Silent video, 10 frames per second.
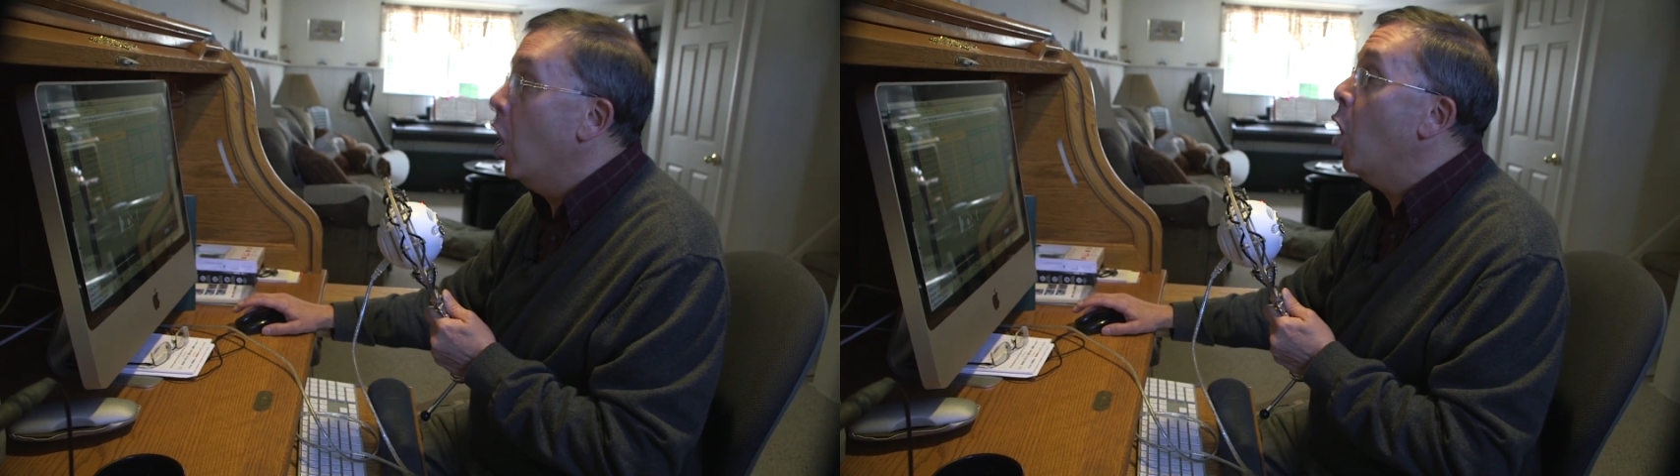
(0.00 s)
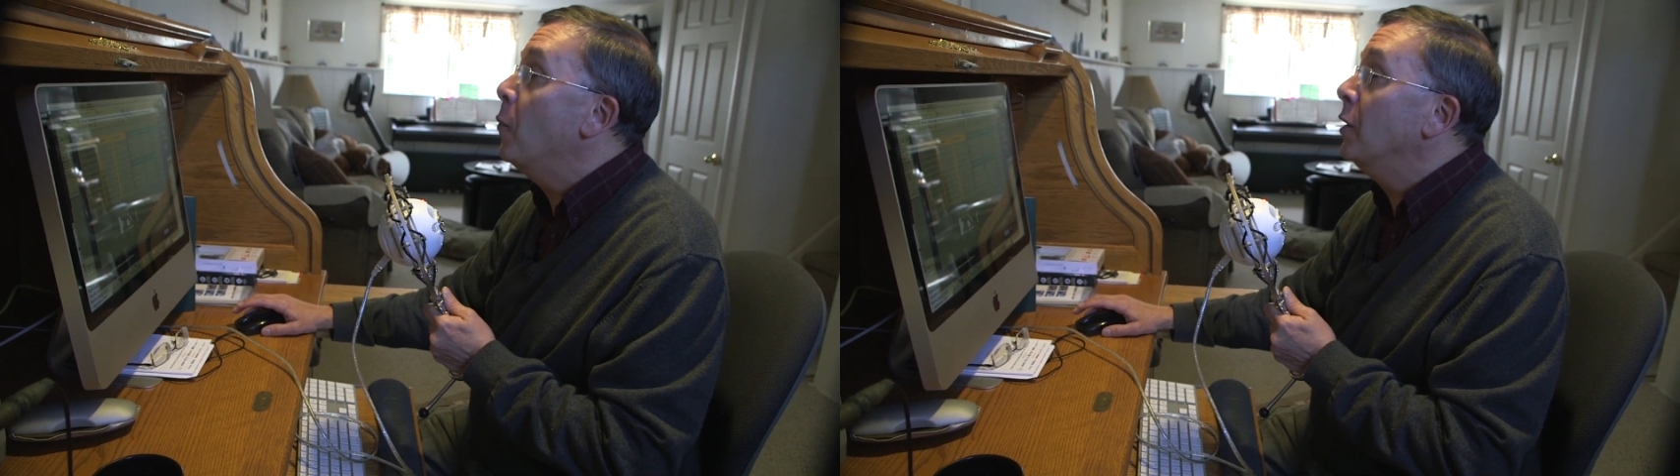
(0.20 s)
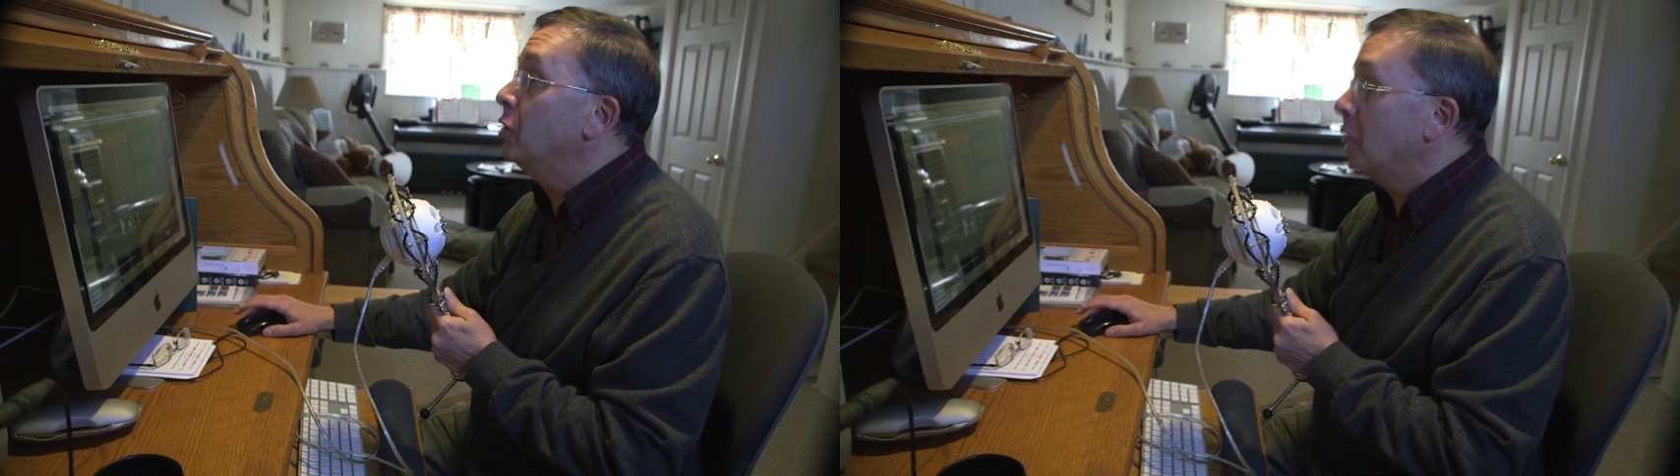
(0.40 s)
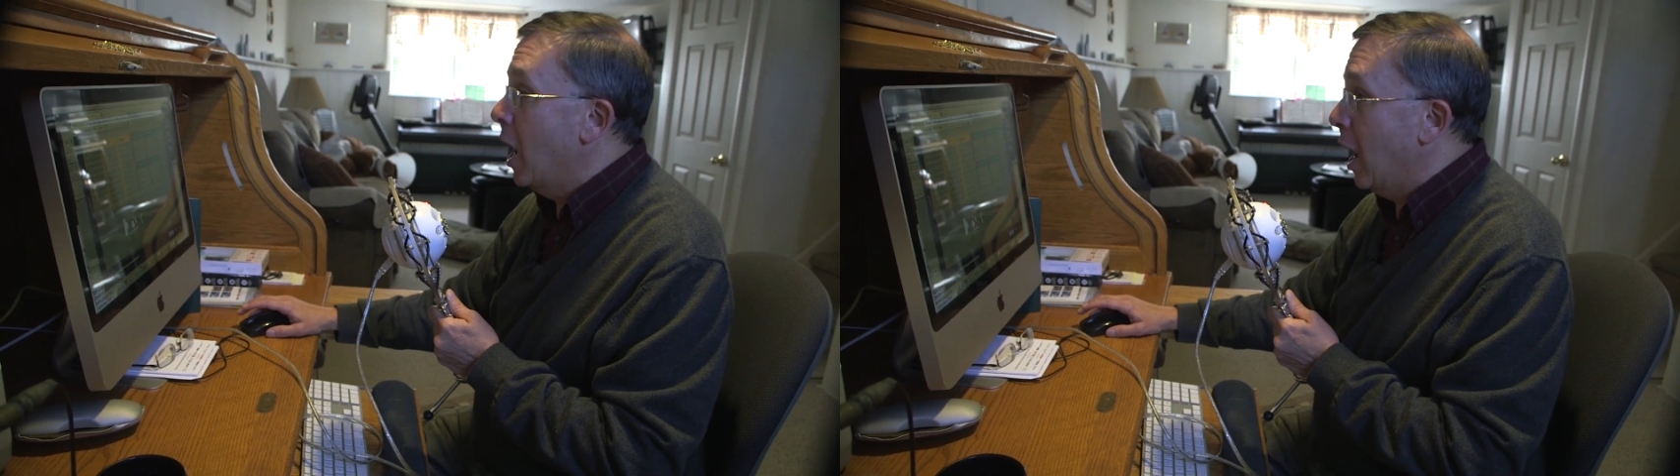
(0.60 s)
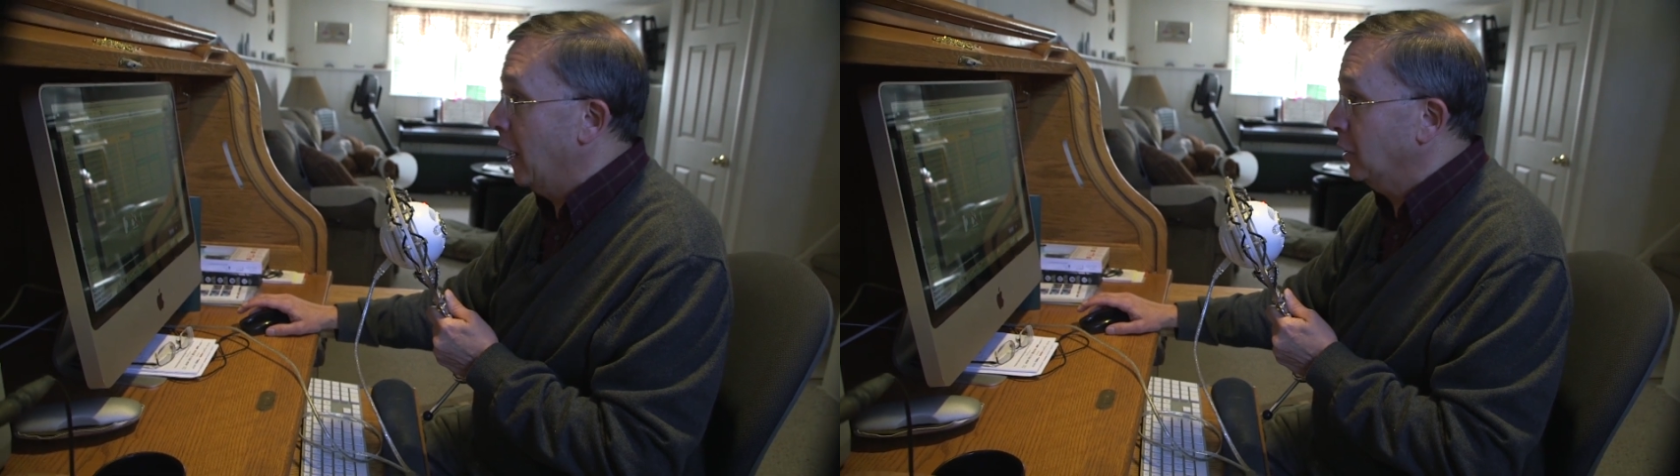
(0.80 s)
Open
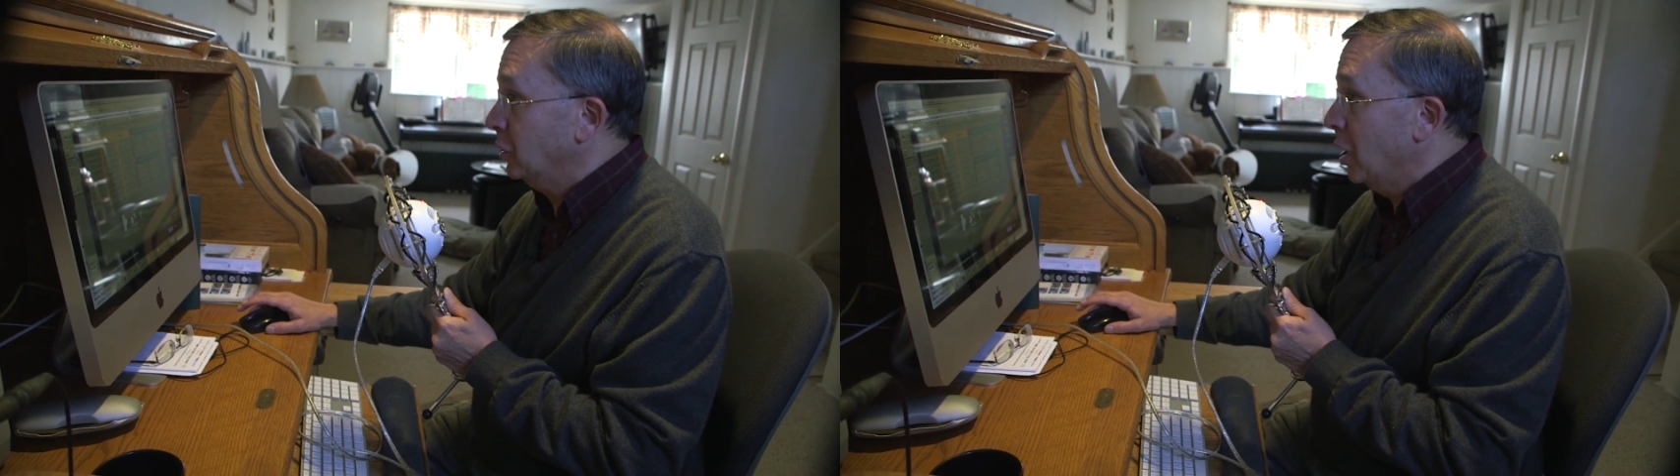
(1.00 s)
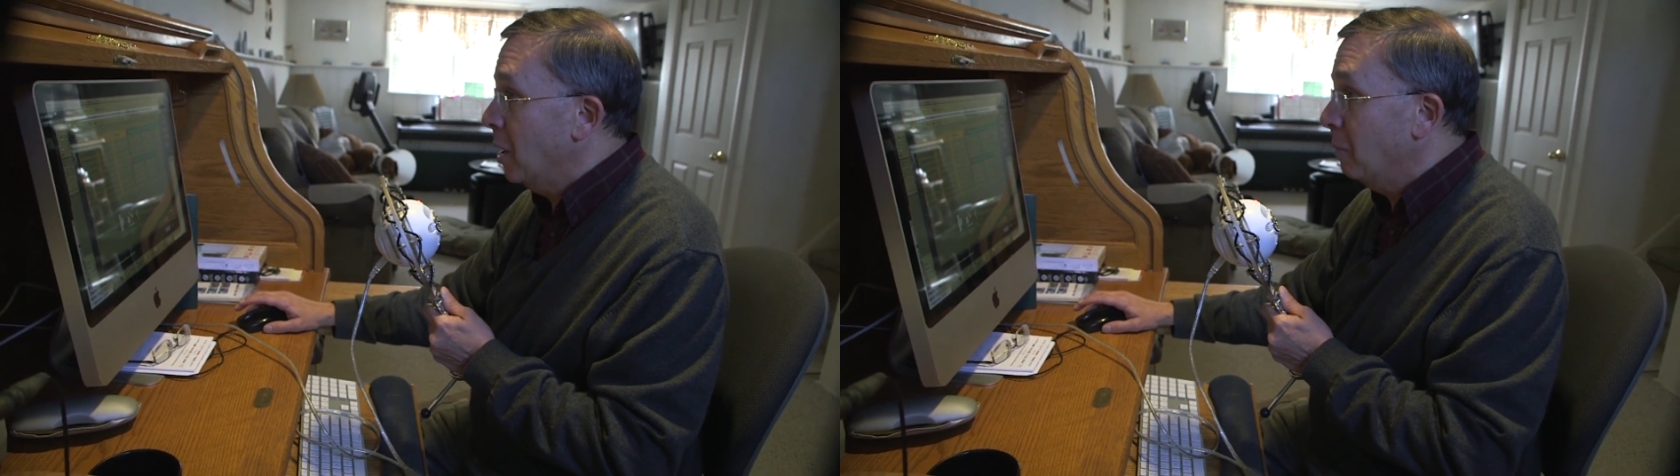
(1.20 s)
Skies,